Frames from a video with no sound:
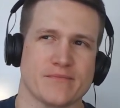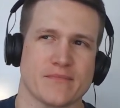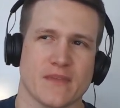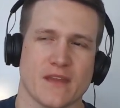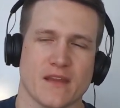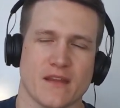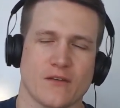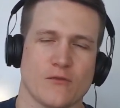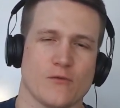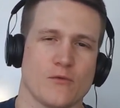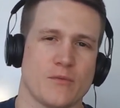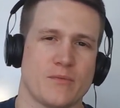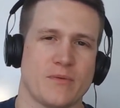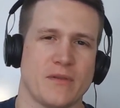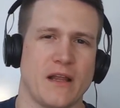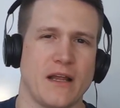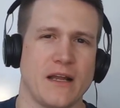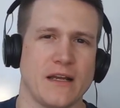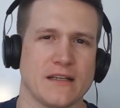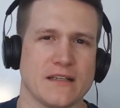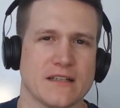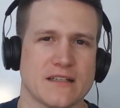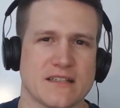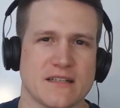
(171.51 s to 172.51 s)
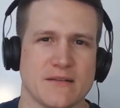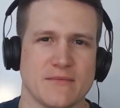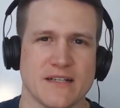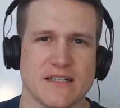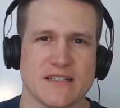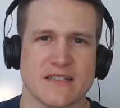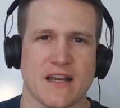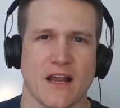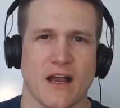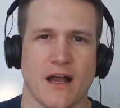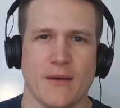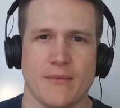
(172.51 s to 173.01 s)
replying to
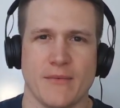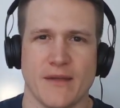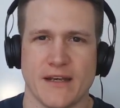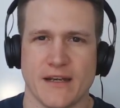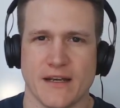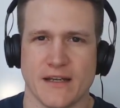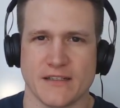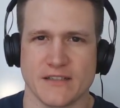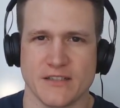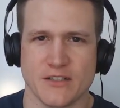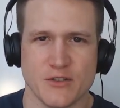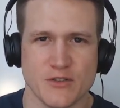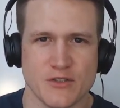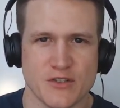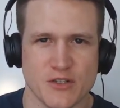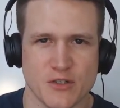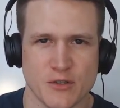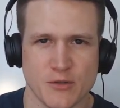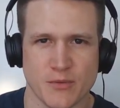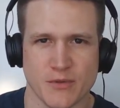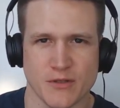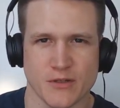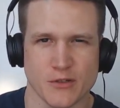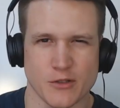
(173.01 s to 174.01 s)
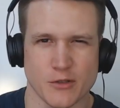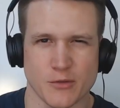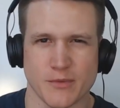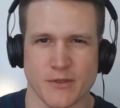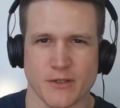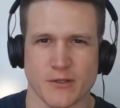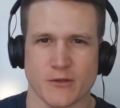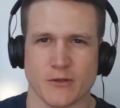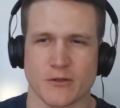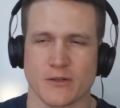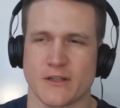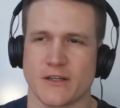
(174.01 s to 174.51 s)
somebody's comment on YouTube a little
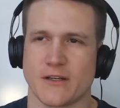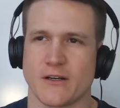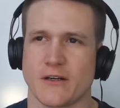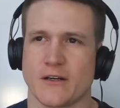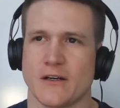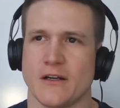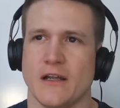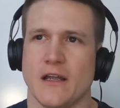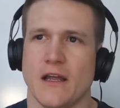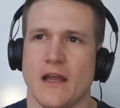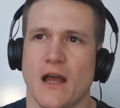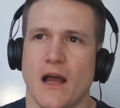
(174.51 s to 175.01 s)
bit earlier,